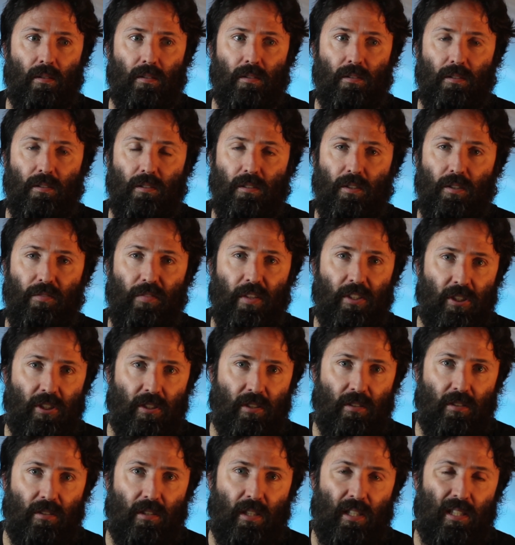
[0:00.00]
Division
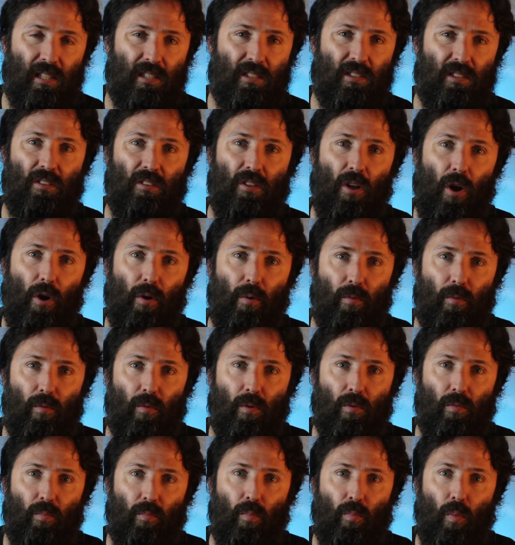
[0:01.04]
is no
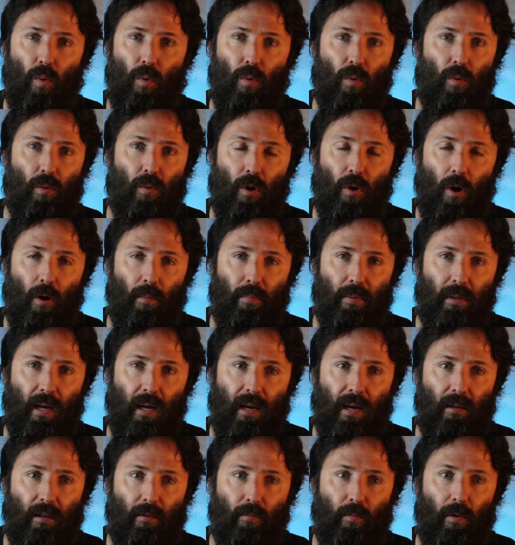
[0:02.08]
more
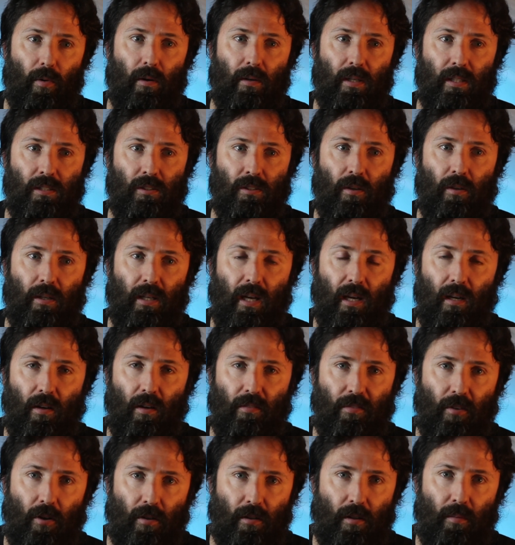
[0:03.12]
complicated really. So again, I've
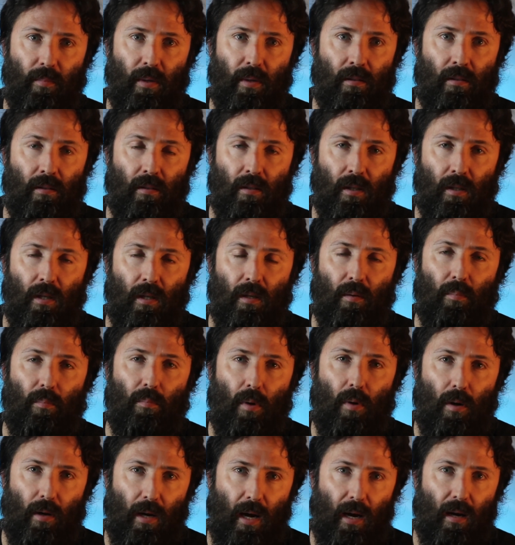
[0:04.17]
got them in
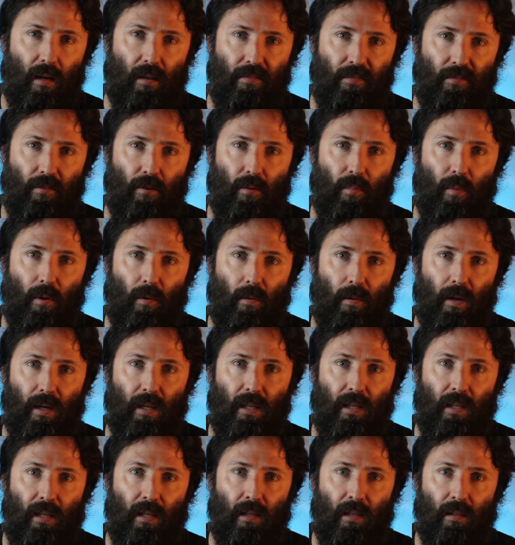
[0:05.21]
mod arg form already
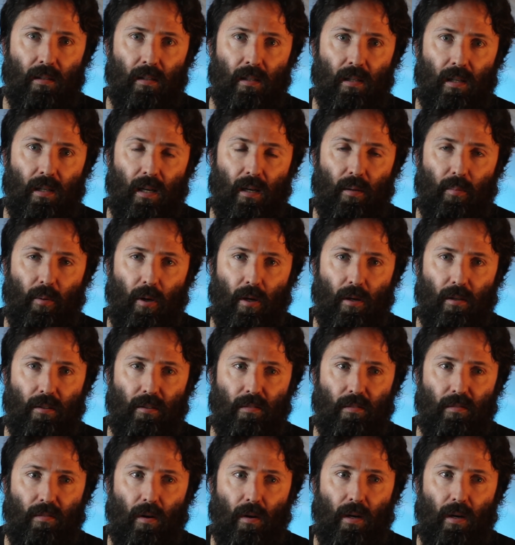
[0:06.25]
here, and I'm going to
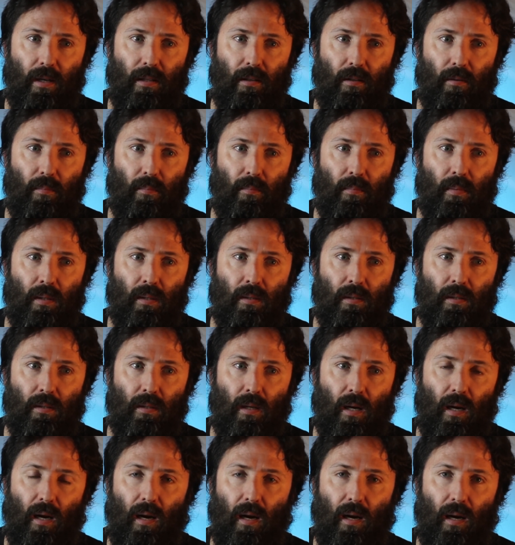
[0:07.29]
divide them,
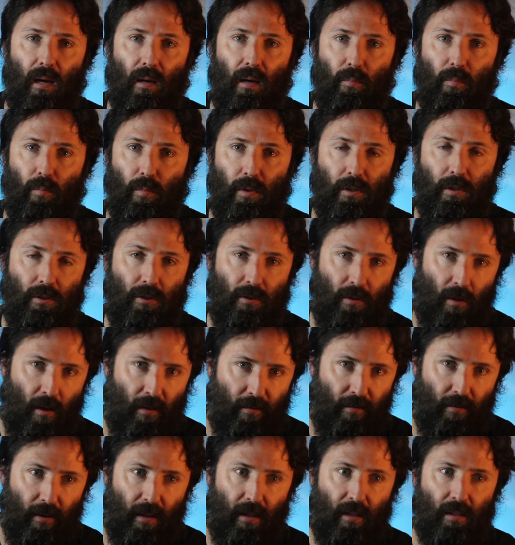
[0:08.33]
which I've
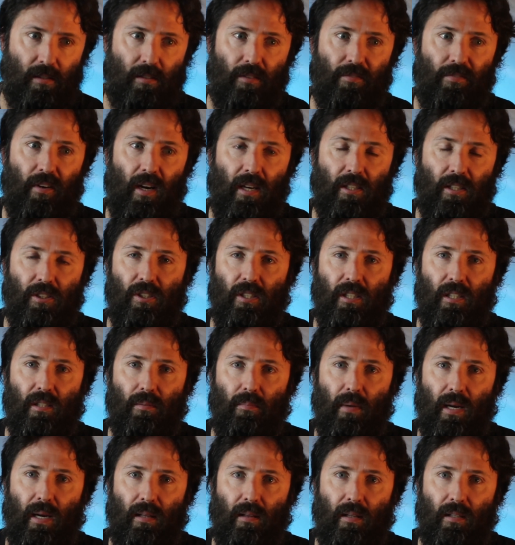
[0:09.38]
written as a fraction here to
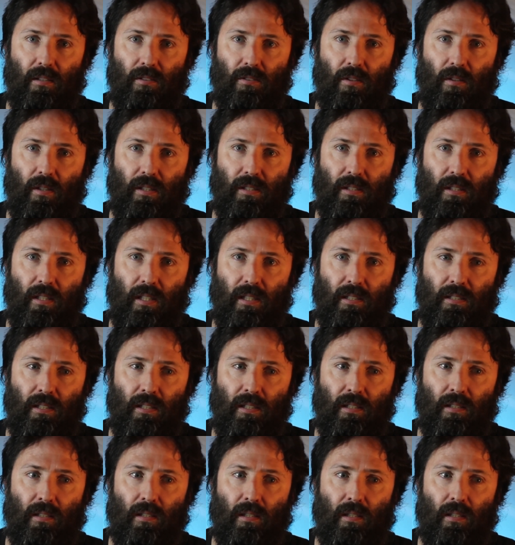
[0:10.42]
make things nice and easy.
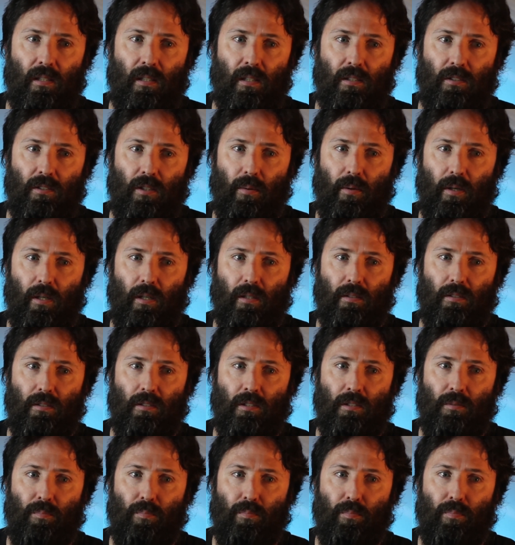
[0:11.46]
So I'm going to
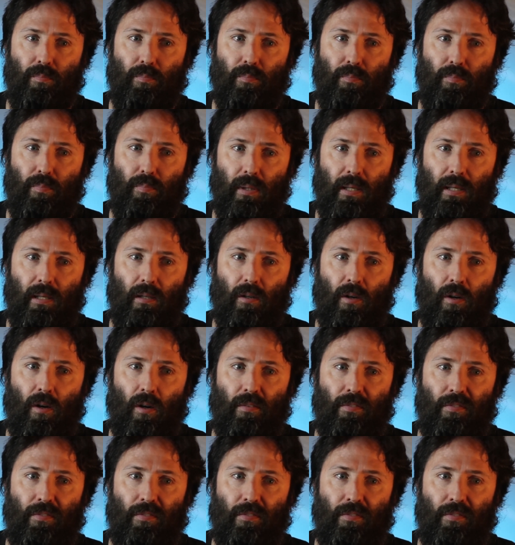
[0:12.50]
split off